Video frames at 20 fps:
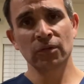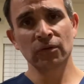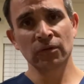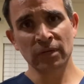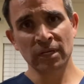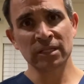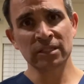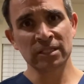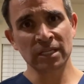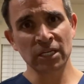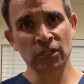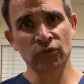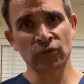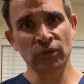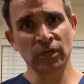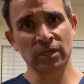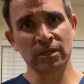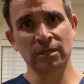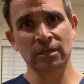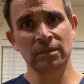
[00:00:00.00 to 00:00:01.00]
the
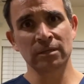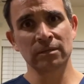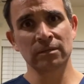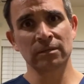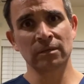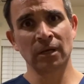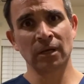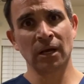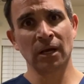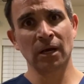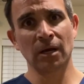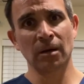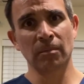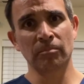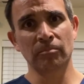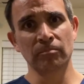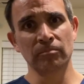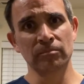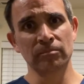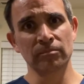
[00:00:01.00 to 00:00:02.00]
concentric
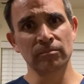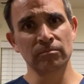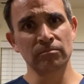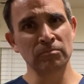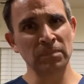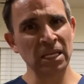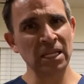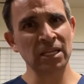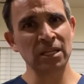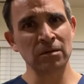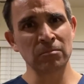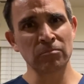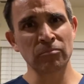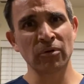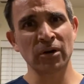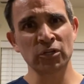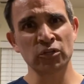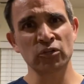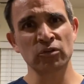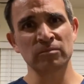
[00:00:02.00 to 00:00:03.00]
medium
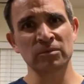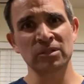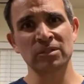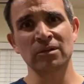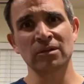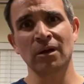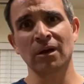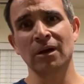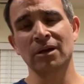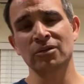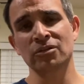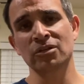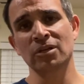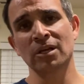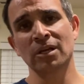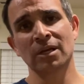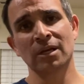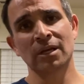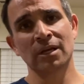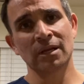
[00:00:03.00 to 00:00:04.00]
pressure massage,
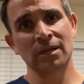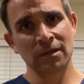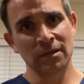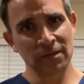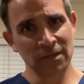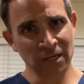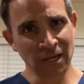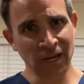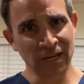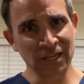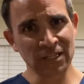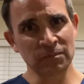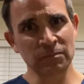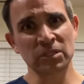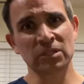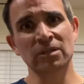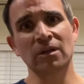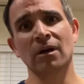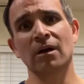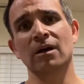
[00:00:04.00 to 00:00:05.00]
the ice
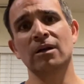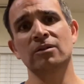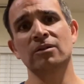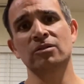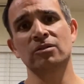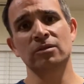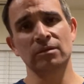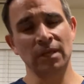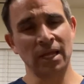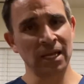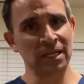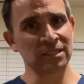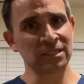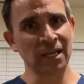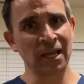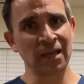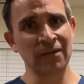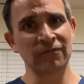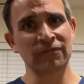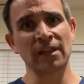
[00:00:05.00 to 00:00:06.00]
massage,
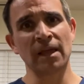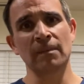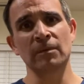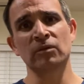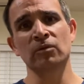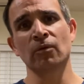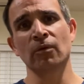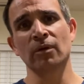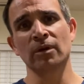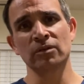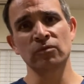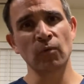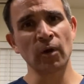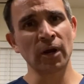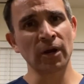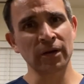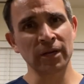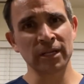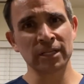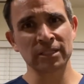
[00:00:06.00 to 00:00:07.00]
anti-inflammatories,
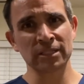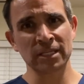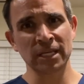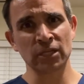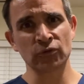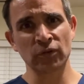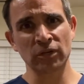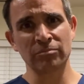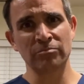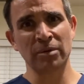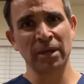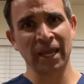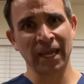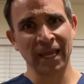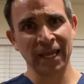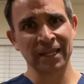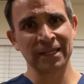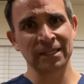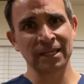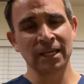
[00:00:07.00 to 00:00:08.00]
wear a concentric
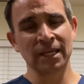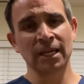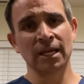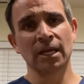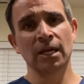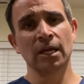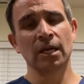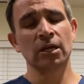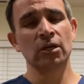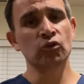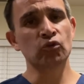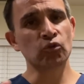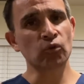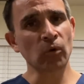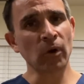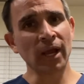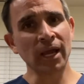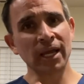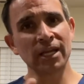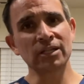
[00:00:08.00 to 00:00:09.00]
band,
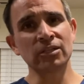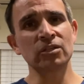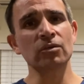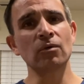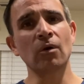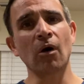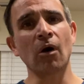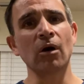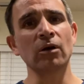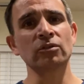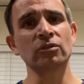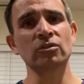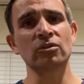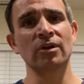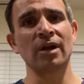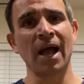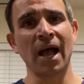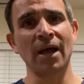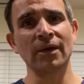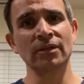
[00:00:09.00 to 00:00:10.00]
try to alter
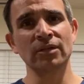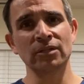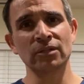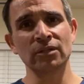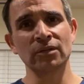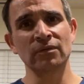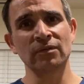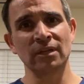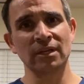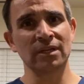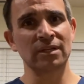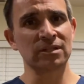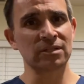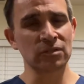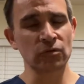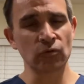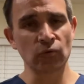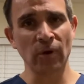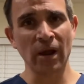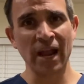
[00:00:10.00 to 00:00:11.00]
how you do things,
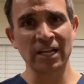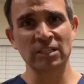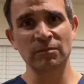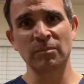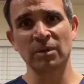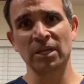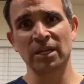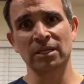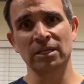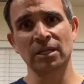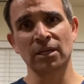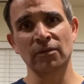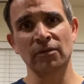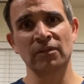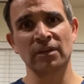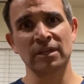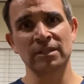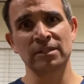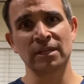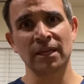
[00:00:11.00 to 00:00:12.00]
grasping and other
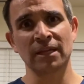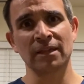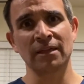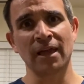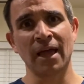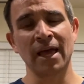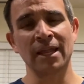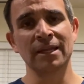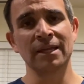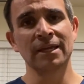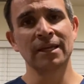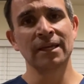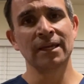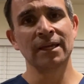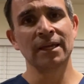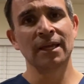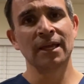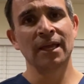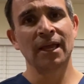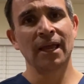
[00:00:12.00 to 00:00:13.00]
things like that,
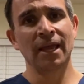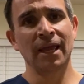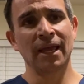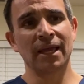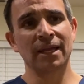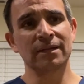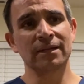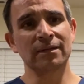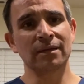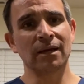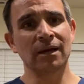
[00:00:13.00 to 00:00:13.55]
and